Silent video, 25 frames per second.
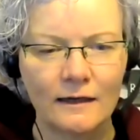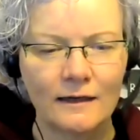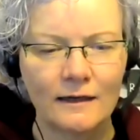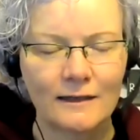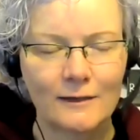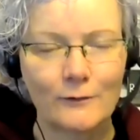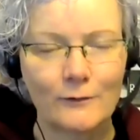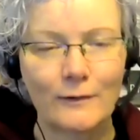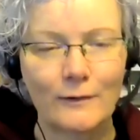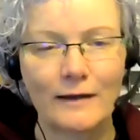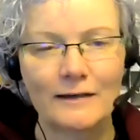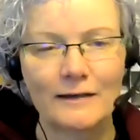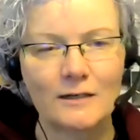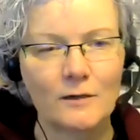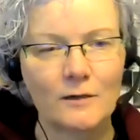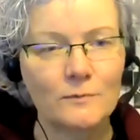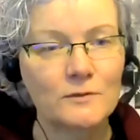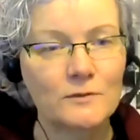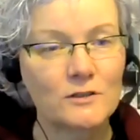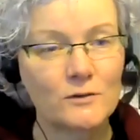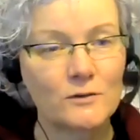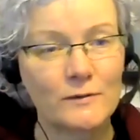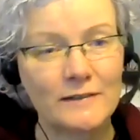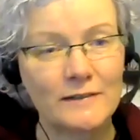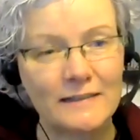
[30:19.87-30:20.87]
they were getting up
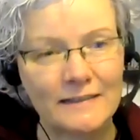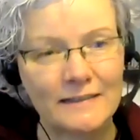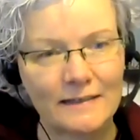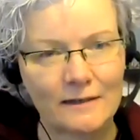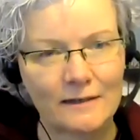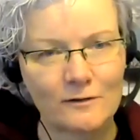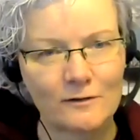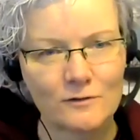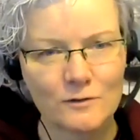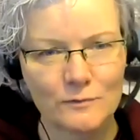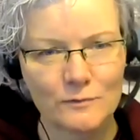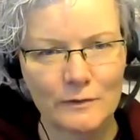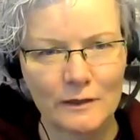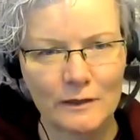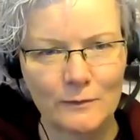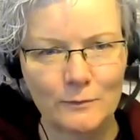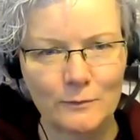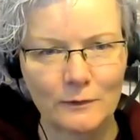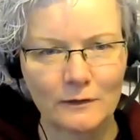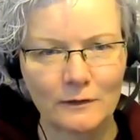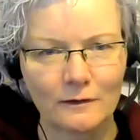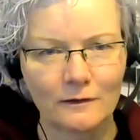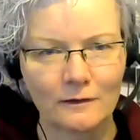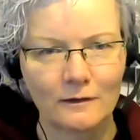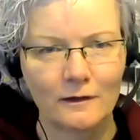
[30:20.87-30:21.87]
to 20,000
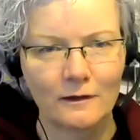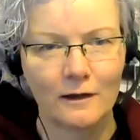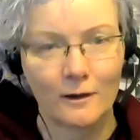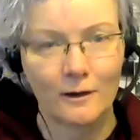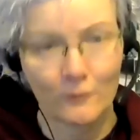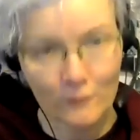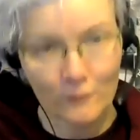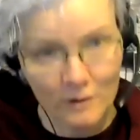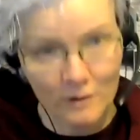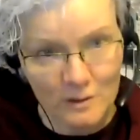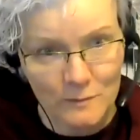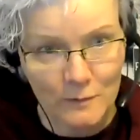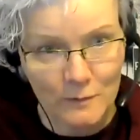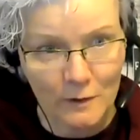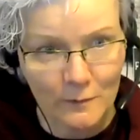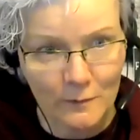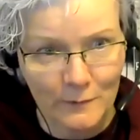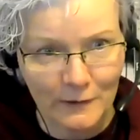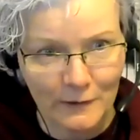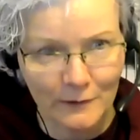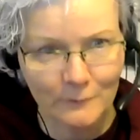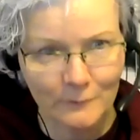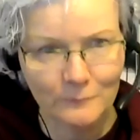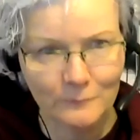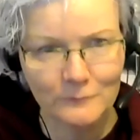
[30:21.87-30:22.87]
people across
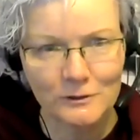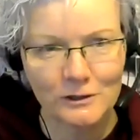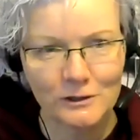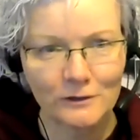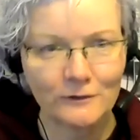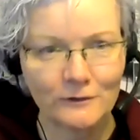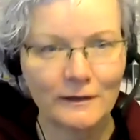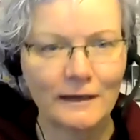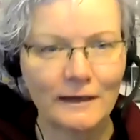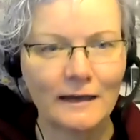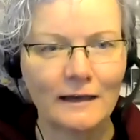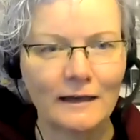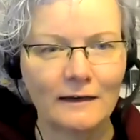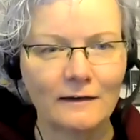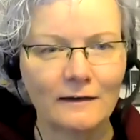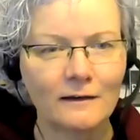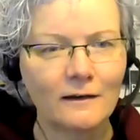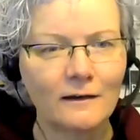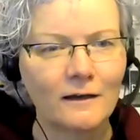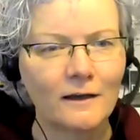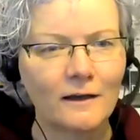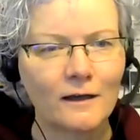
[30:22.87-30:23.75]
Birmingham tuning in.